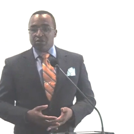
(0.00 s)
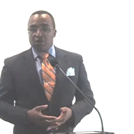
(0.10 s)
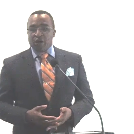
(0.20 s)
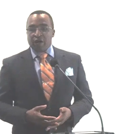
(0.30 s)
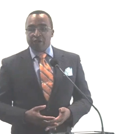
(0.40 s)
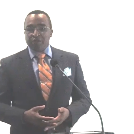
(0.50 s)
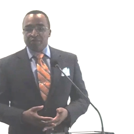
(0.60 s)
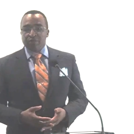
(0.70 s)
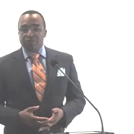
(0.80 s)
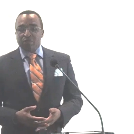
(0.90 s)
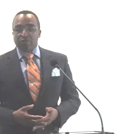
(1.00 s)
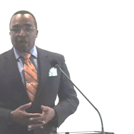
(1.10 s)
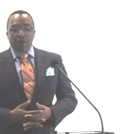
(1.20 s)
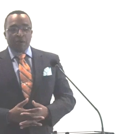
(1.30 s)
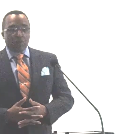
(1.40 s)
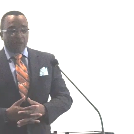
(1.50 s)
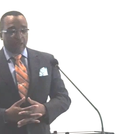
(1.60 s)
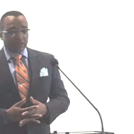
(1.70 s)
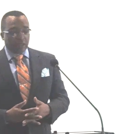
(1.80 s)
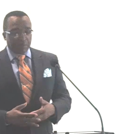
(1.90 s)
All right? I remember when I
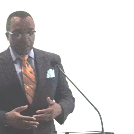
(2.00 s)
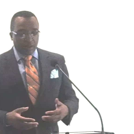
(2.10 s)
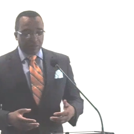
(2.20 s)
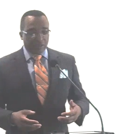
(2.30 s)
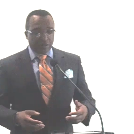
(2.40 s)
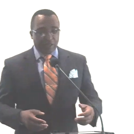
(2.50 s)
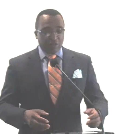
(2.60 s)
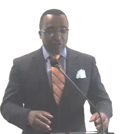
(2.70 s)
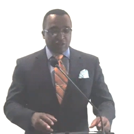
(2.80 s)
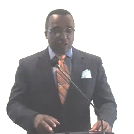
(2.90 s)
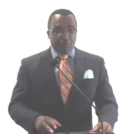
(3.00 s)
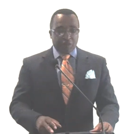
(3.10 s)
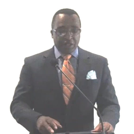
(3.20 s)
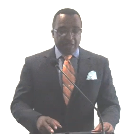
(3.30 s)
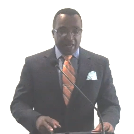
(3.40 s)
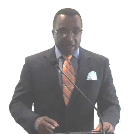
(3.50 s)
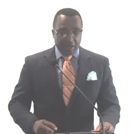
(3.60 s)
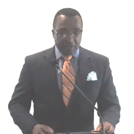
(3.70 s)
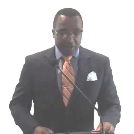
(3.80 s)
was coming up, they said, you just sleep when you're dead.